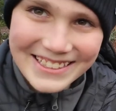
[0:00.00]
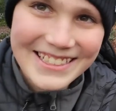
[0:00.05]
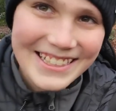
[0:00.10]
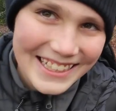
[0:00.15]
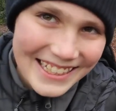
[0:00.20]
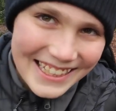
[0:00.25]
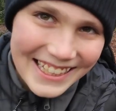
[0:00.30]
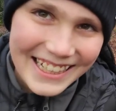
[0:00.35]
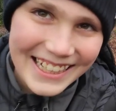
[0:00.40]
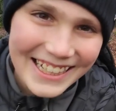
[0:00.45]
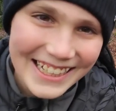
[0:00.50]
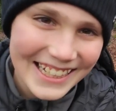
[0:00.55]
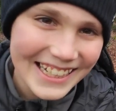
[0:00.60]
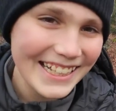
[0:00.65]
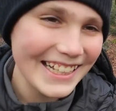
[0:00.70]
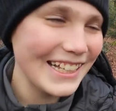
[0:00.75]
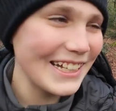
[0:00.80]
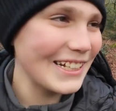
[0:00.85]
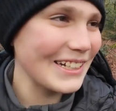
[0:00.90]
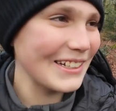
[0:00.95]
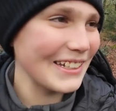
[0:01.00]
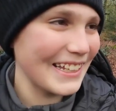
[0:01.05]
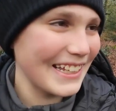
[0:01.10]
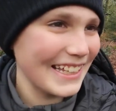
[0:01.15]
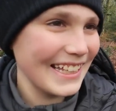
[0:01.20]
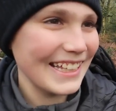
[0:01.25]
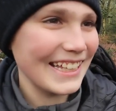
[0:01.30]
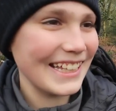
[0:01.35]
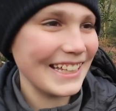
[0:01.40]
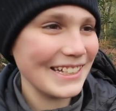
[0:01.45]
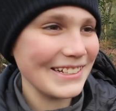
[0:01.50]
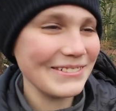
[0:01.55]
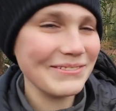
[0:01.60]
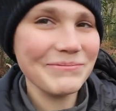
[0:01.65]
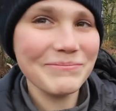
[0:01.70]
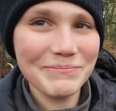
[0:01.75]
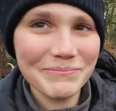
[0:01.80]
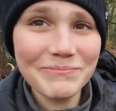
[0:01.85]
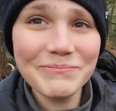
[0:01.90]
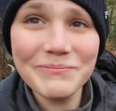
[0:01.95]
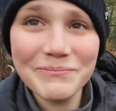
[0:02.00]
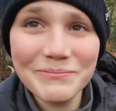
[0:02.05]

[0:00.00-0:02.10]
What are you laughing at? That's the name of the bird.